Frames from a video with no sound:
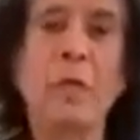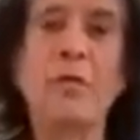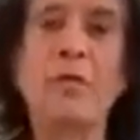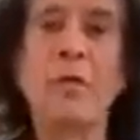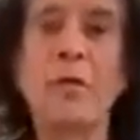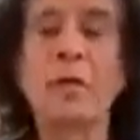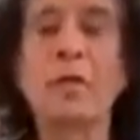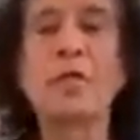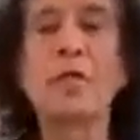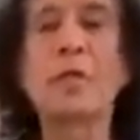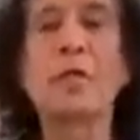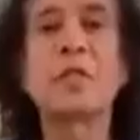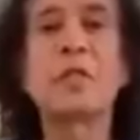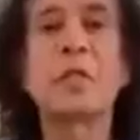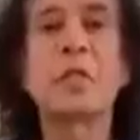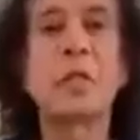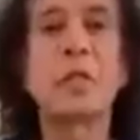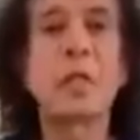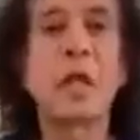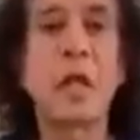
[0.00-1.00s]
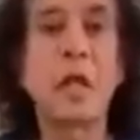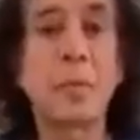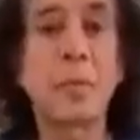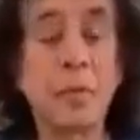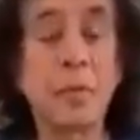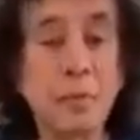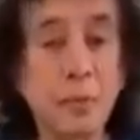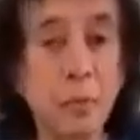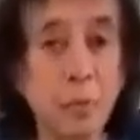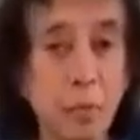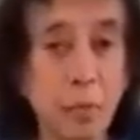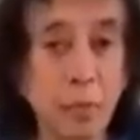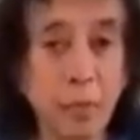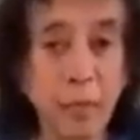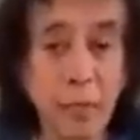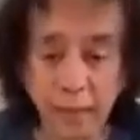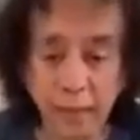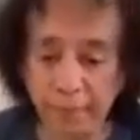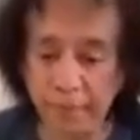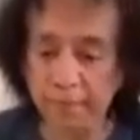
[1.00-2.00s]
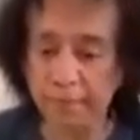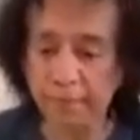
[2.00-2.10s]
For instance, there are people who play.